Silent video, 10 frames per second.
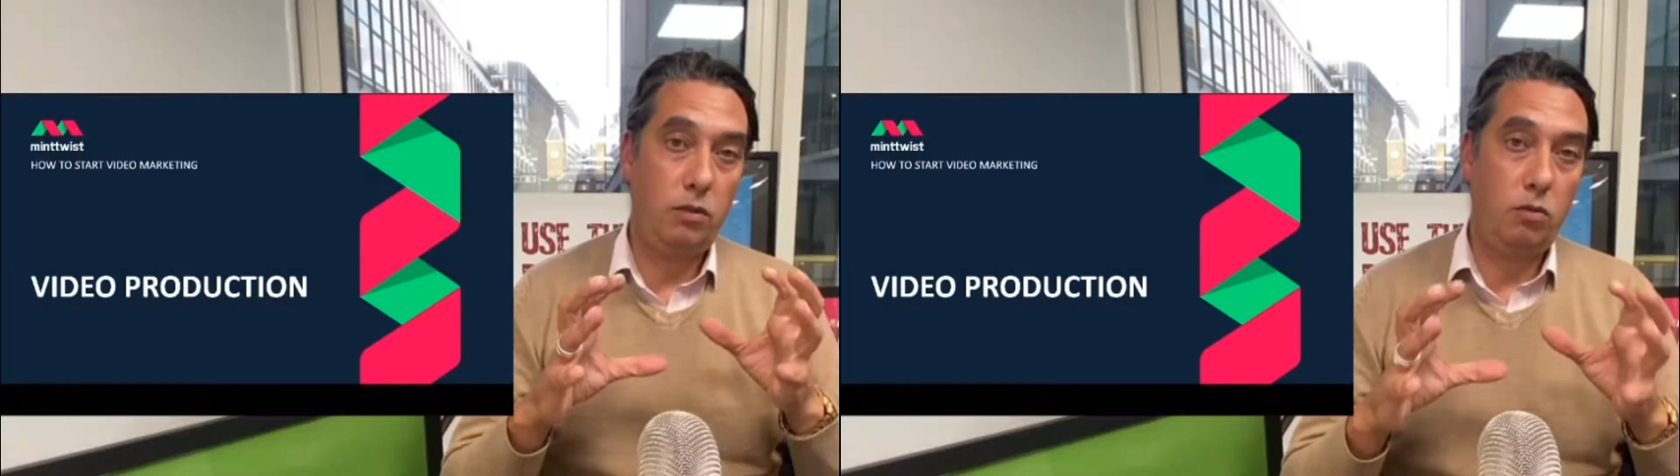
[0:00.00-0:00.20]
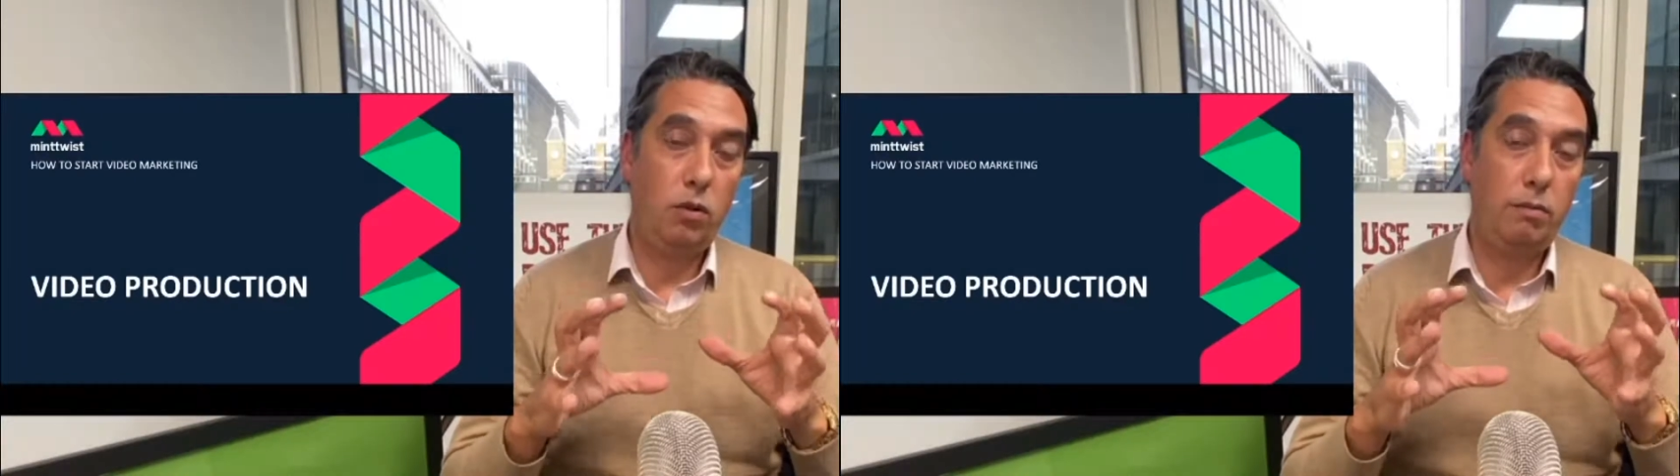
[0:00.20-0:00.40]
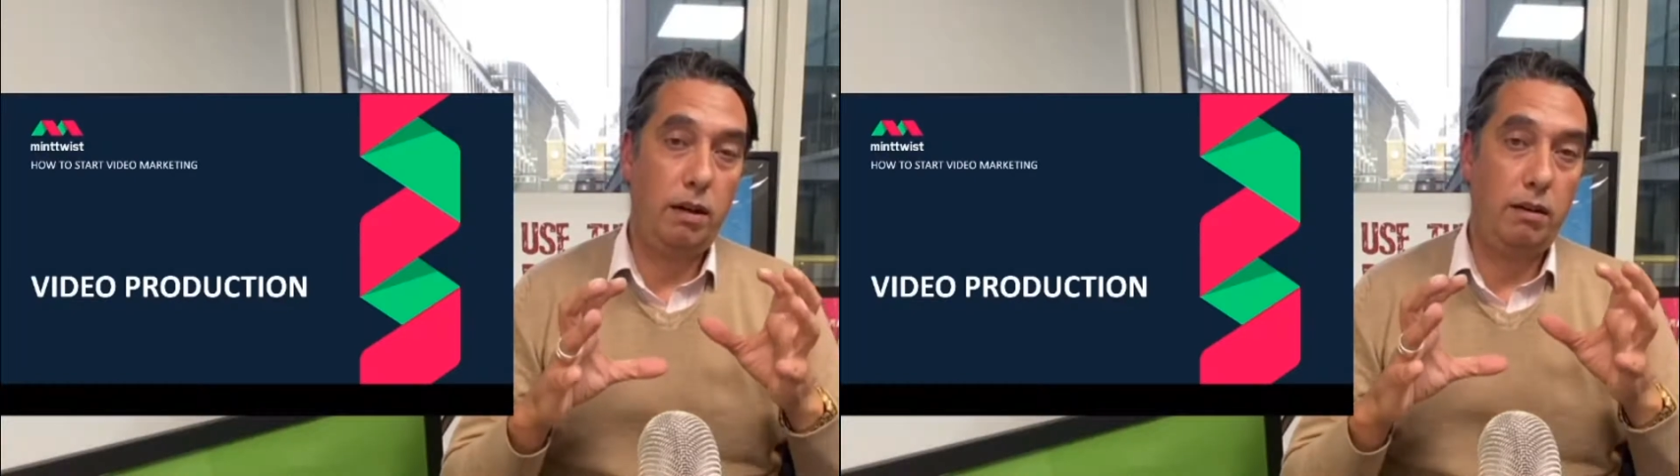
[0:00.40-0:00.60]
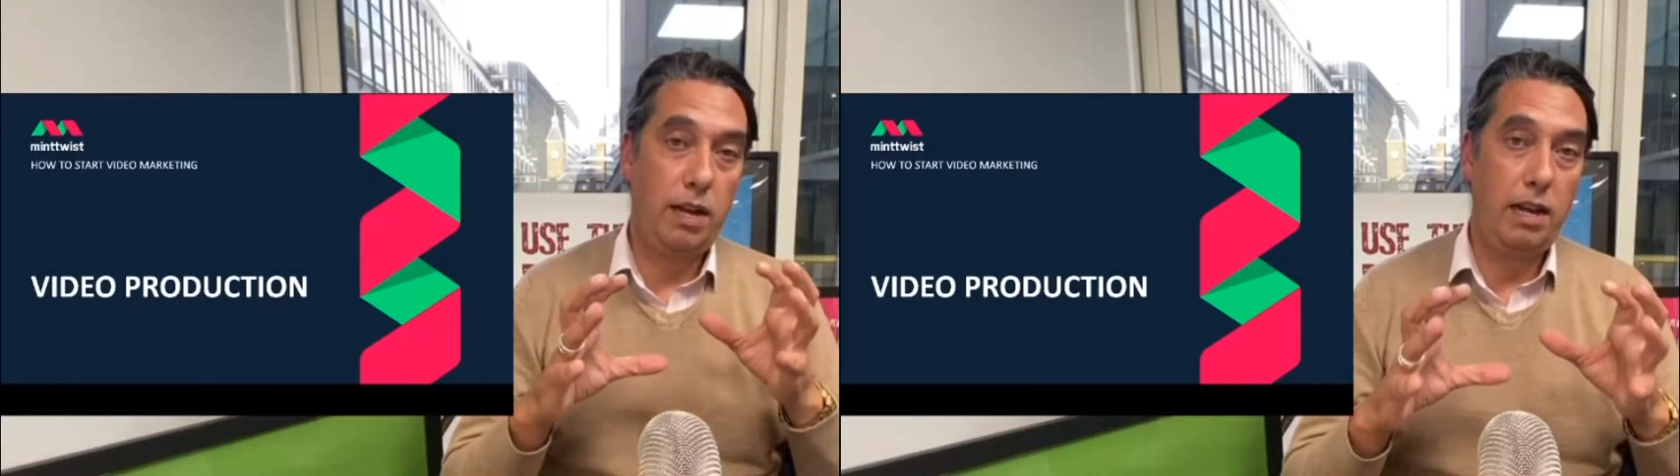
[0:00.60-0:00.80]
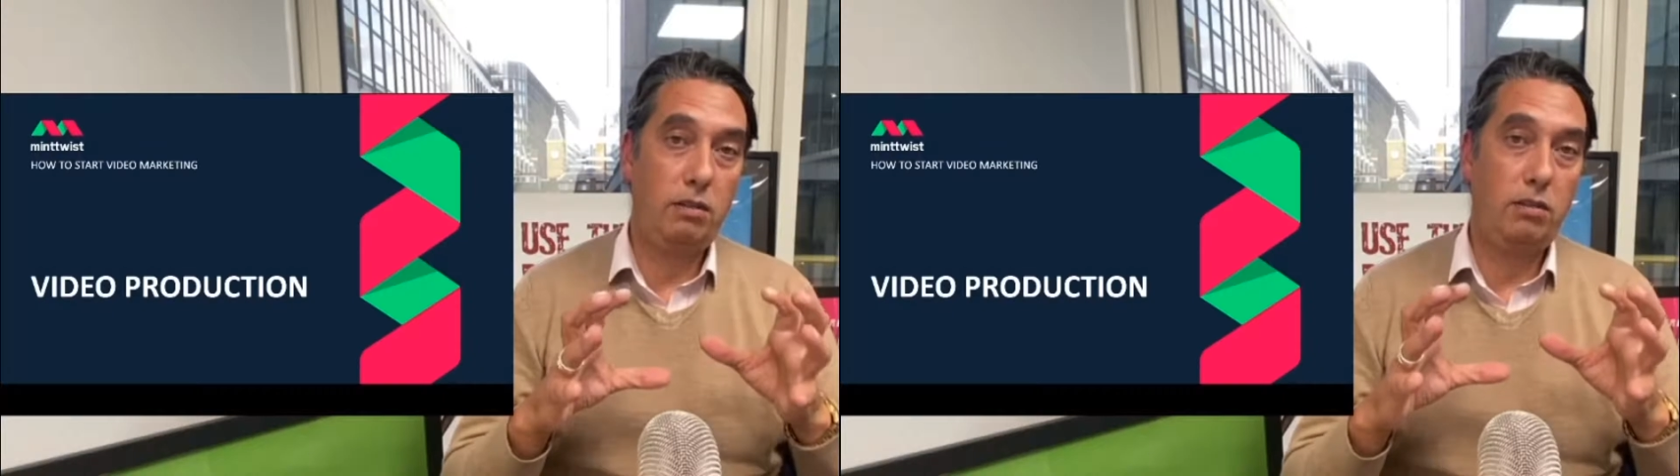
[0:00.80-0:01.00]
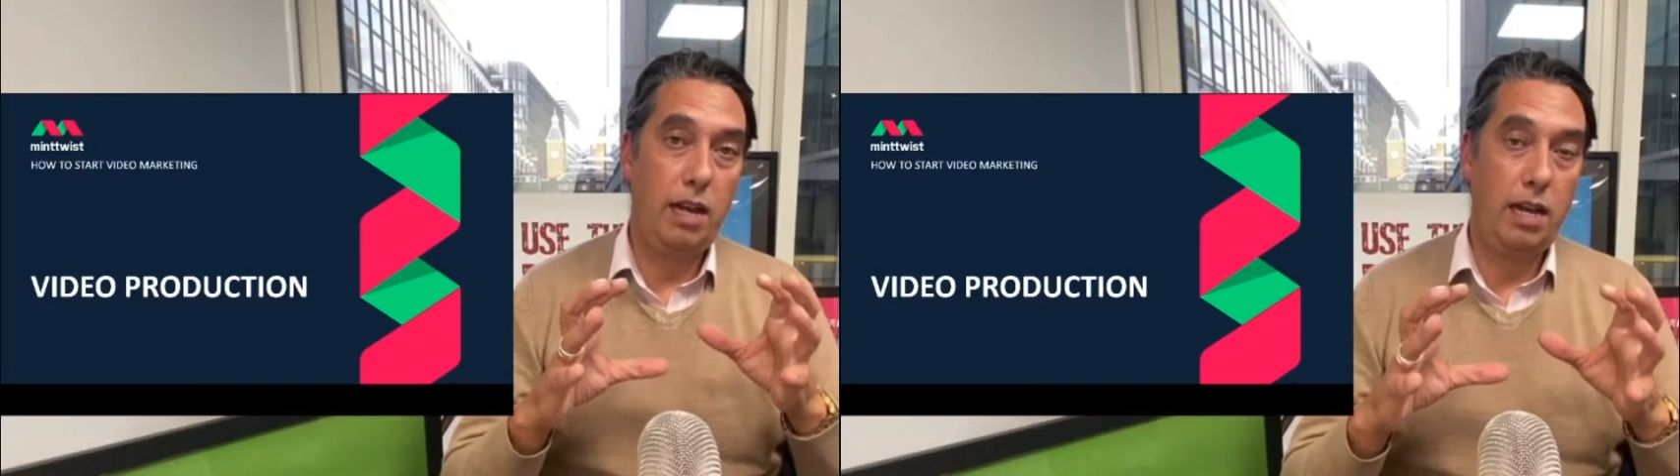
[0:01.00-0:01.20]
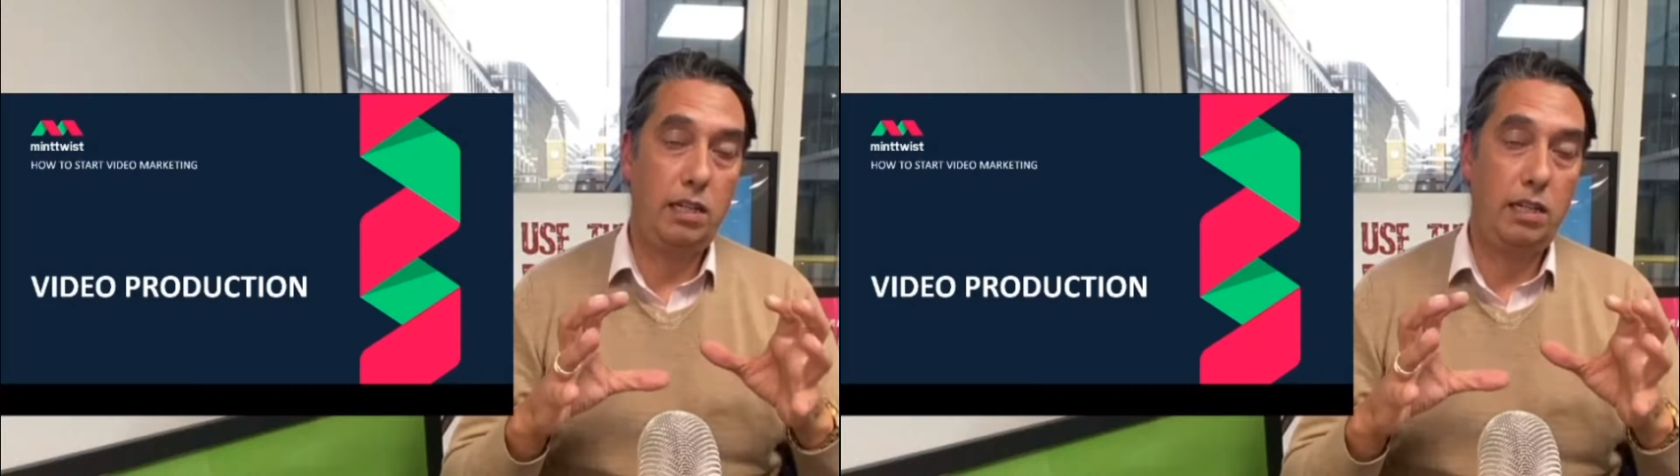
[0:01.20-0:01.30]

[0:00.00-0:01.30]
It's all about how to